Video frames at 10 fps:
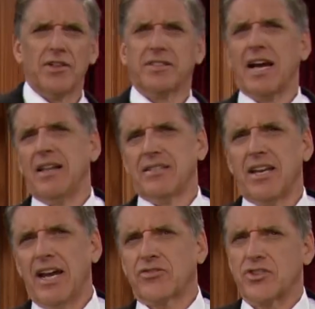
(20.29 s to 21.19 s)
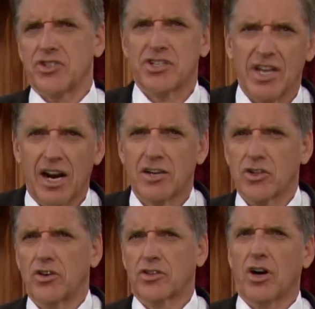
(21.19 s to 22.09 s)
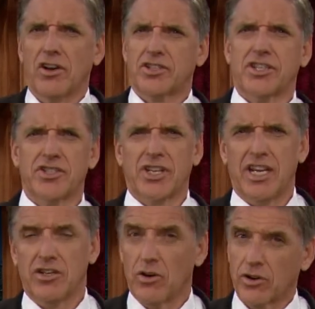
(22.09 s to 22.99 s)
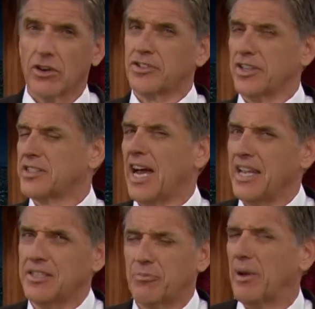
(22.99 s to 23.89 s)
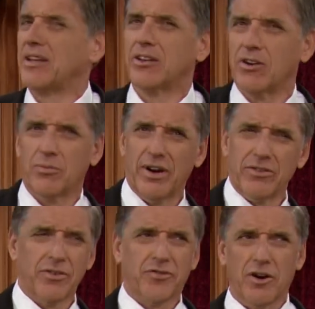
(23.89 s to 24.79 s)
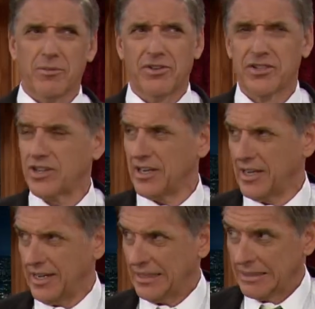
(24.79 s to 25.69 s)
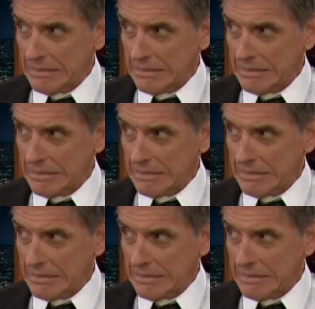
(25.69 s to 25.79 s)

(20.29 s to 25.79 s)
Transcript: and talented actress. She stars on Constantine or Constantine, depending on where you're from originally.